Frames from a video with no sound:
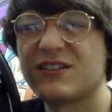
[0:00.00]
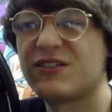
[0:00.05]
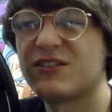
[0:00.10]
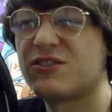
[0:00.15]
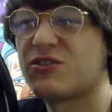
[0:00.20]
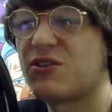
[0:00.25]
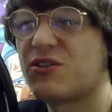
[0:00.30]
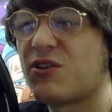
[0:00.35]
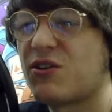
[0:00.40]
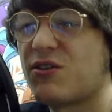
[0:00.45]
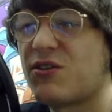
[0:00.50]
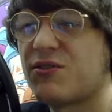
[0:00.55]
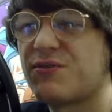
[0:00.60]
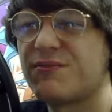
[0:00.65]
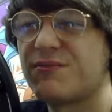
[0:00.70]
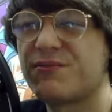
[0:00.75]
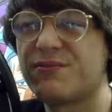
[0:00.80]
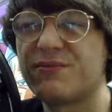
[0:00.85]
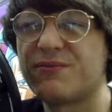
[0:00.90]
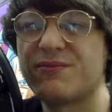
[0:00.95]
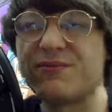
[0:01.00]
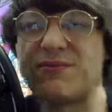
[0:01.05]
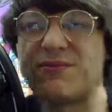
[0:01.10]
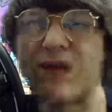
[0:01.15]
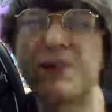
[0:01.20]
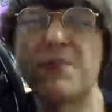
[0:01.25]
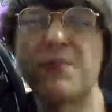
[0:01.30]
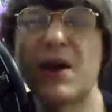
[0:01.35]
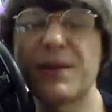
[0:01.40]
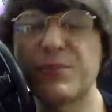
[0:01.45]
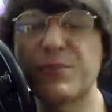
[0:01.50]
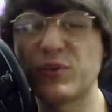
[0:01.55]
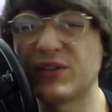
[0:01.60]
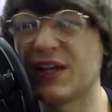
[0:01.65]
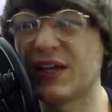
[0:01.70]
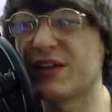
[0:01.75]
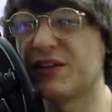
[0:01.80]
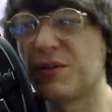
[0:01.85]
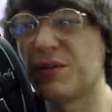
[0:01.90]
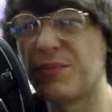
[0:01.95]
so I might put
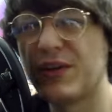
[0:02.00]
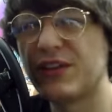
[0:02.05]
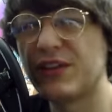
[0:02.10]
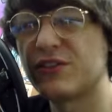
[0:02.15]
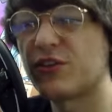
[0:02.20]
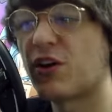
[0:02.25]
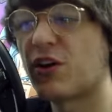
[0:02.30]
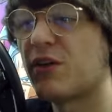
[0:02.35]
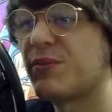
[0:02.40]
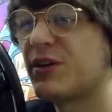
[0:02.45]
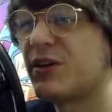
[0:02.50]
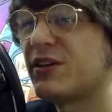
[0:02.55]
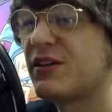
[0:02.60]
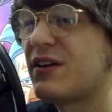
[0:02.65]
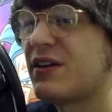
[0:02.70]
that in the pinned comment.